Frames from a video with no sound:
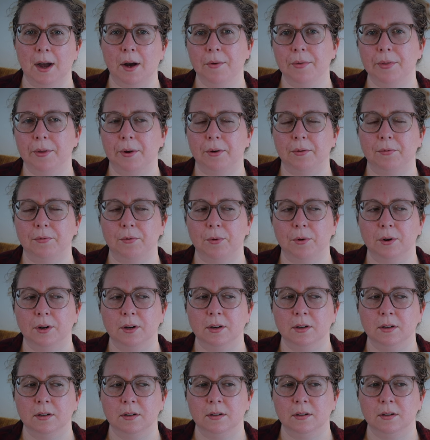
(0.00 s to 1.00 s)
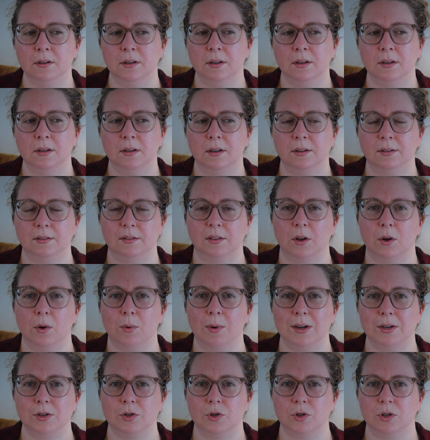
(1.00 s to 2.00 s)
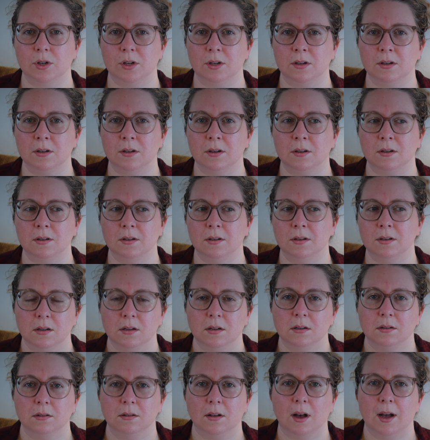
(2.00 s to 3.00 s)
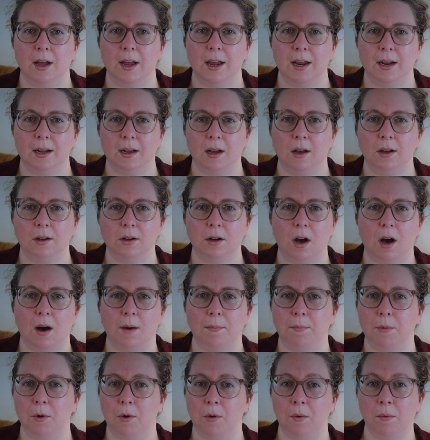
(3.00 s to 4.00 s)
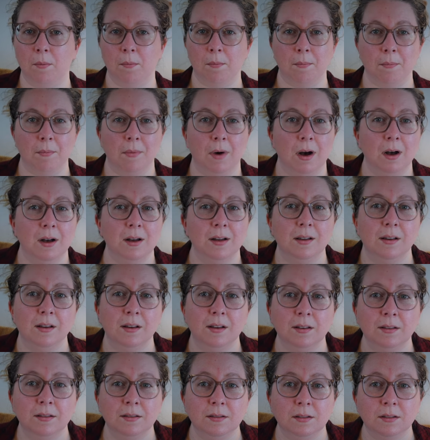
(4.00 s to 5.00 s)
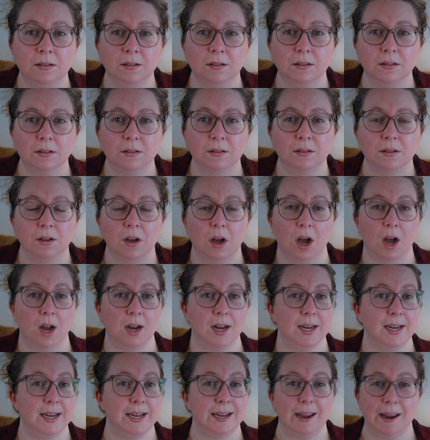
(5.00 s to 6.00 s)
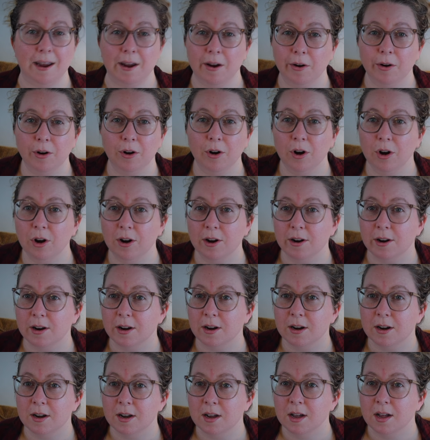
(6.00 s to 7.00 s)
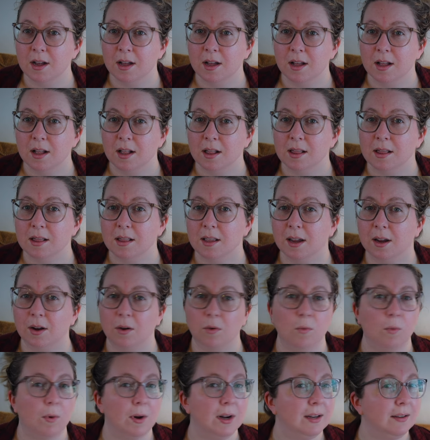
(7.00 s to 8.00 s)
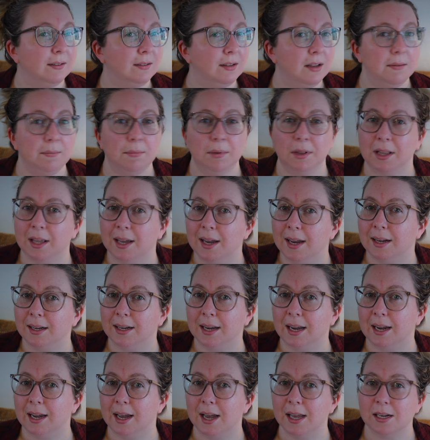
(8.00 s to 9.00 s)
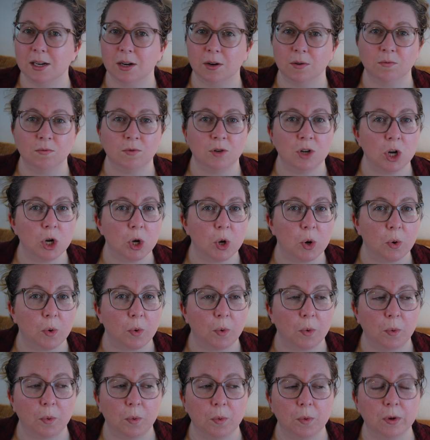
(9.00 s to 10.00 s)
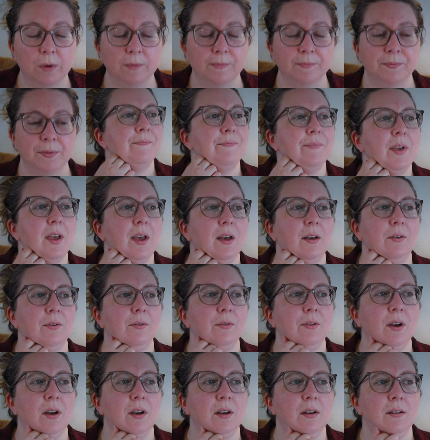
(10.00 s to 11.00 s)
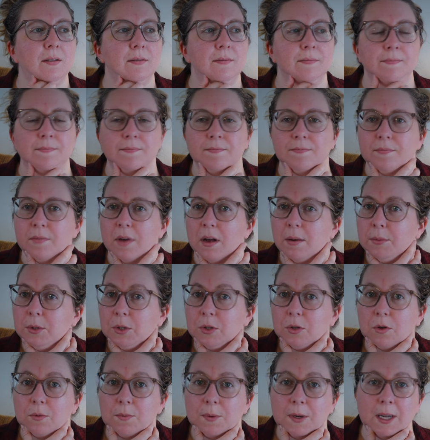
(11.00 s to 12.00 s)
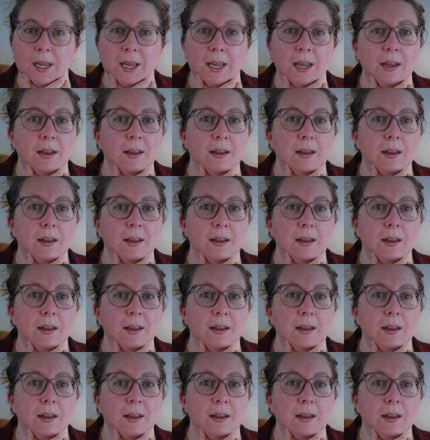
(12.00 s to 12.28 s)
out there for, is the question. Like, a couple months? A year? Like, what is he planning? I don't know. Helga, I'm assuming